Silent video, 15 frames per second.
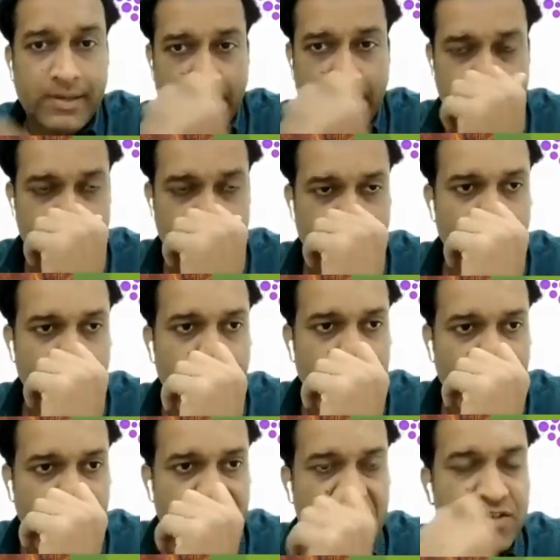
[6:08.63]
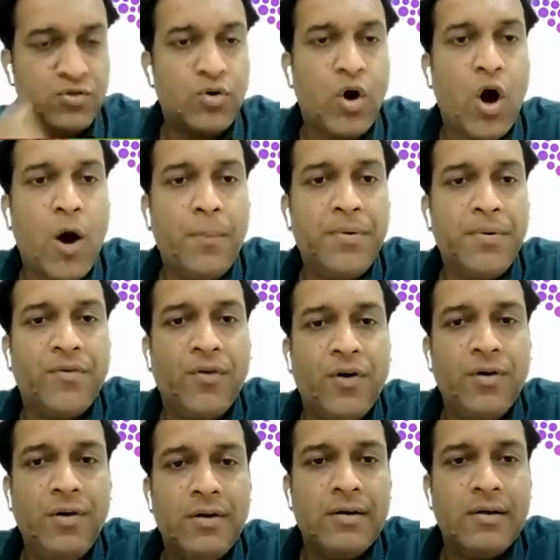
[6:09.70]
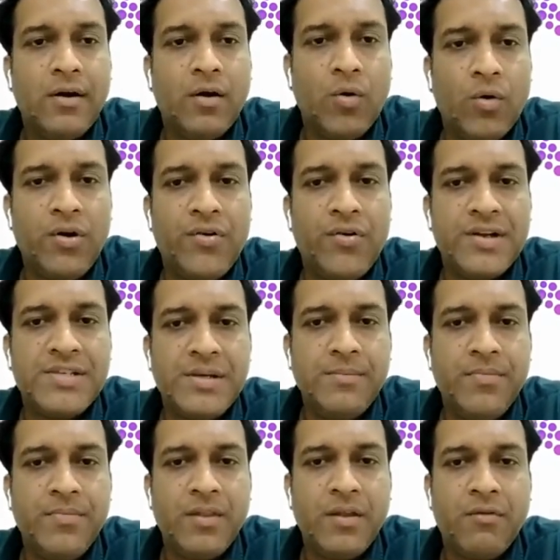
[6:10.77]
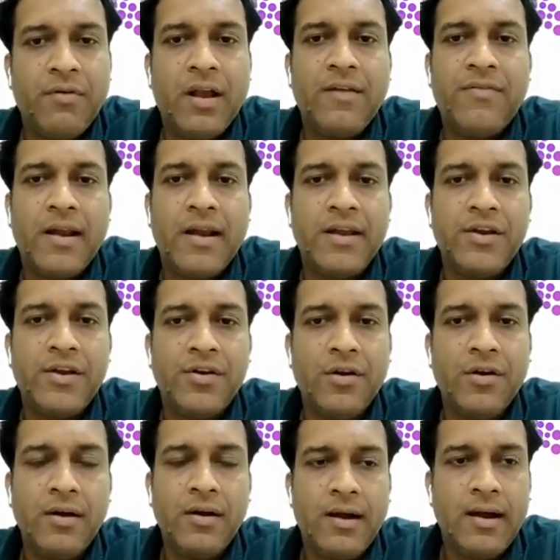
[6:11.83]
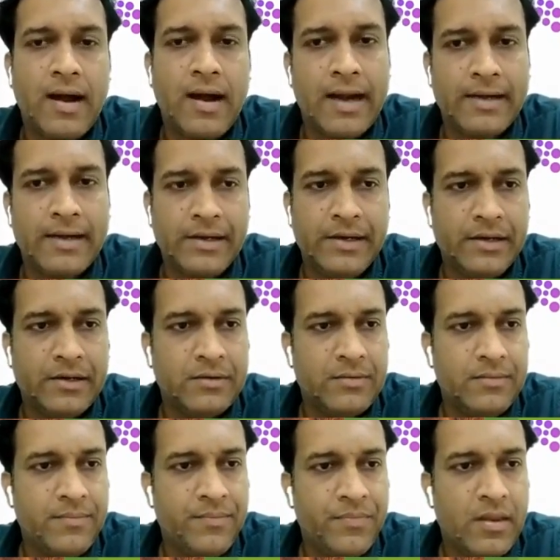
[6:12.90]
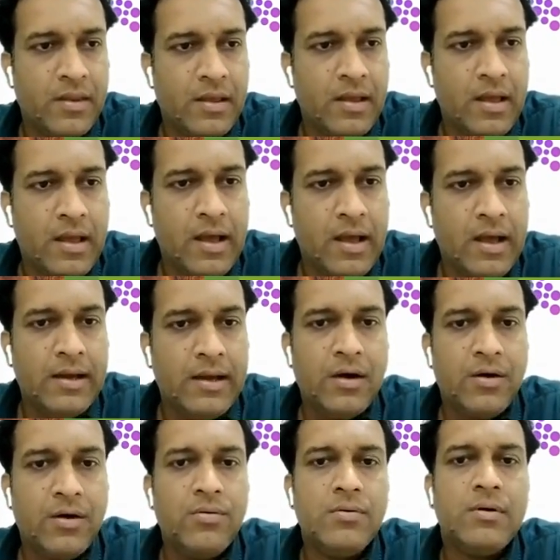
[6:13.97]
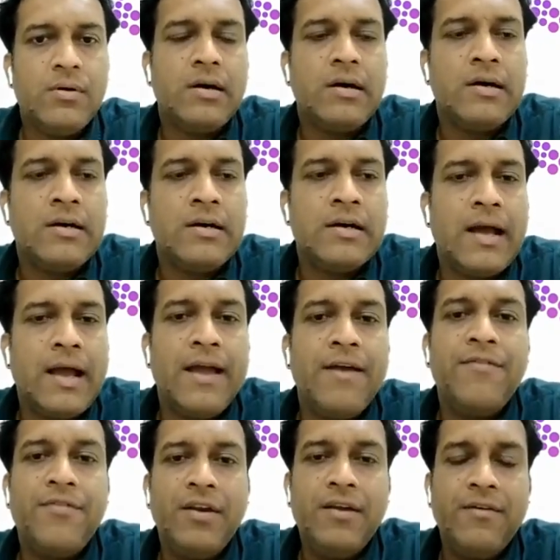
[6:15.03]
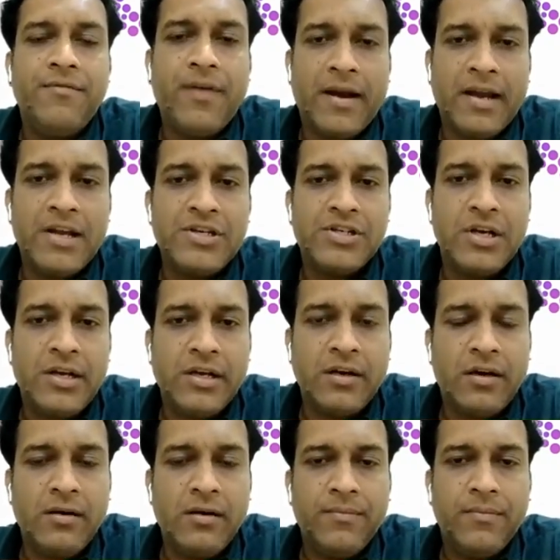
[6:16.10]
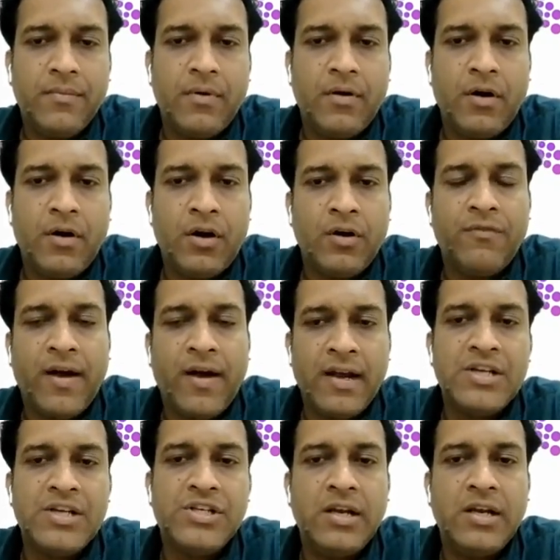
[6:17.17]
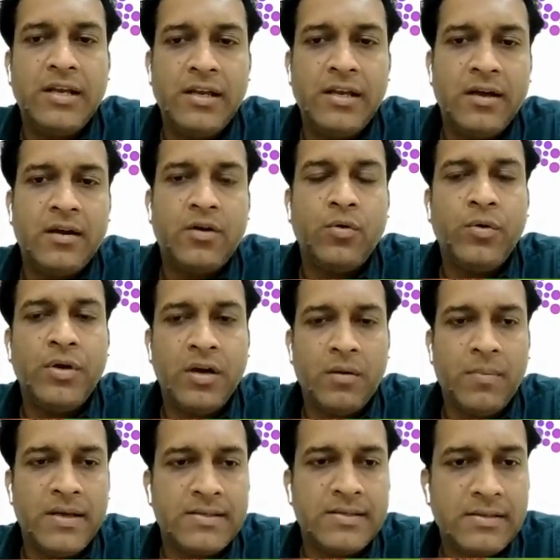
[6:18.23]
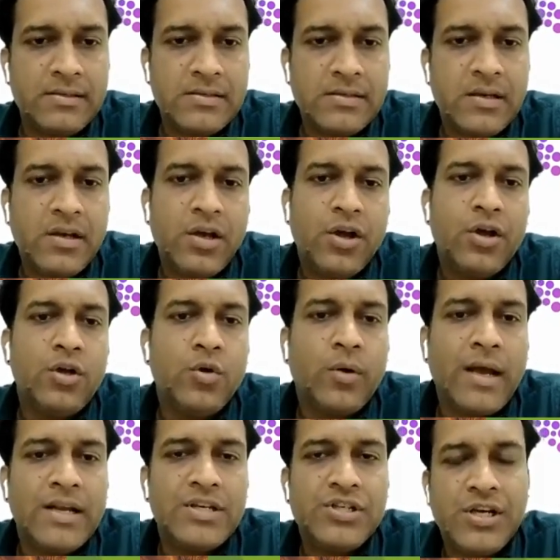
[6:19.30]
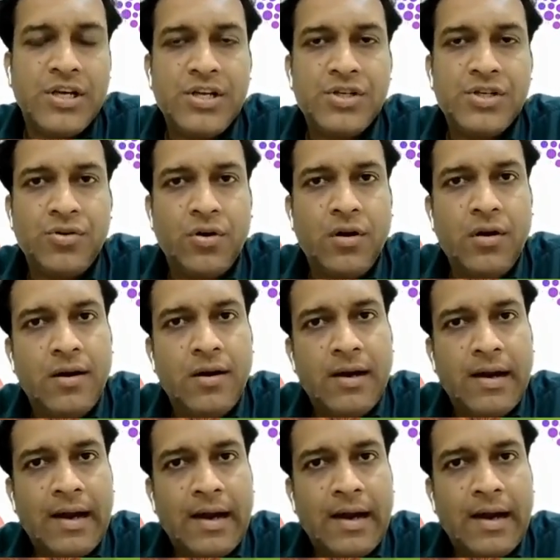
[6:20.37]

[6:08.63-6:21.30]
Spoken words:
Yeah. So one has to opt for old regime while filing your IT return. Now, every financial year, on a financial year to year basis, you can change your